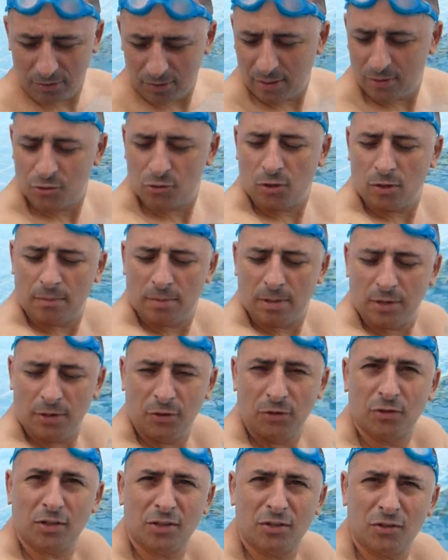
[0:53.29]
I'm enjoying my
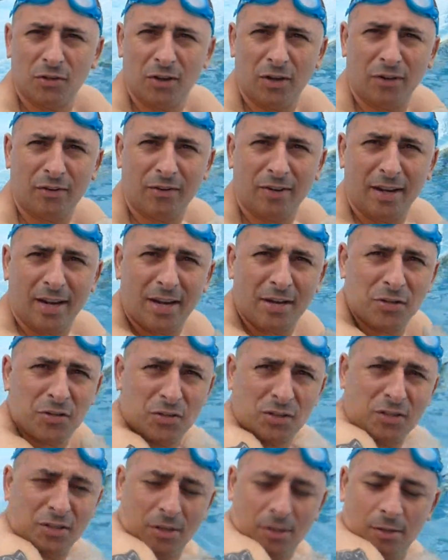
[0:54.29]
new tattoo here, you guys
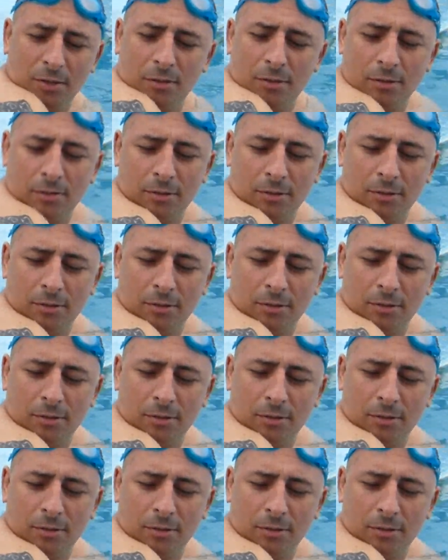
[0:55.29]
see the